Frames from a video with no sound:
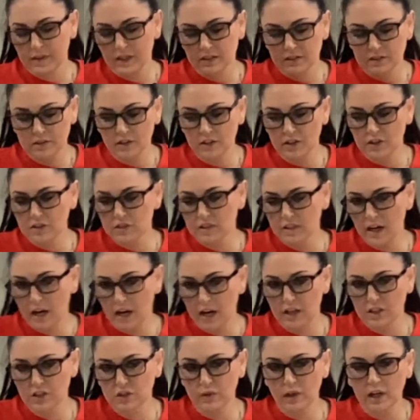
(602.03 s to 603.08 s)
So there's
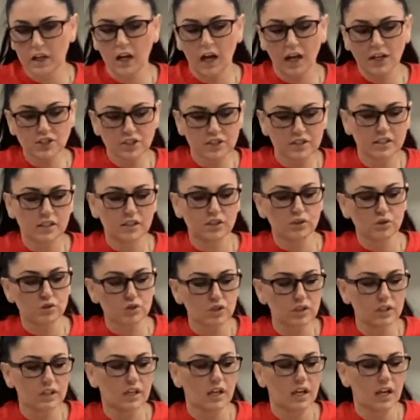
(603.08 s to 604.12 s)
that. So I just
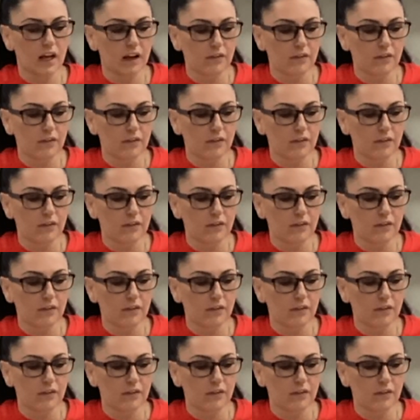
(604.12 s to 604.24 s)
usually get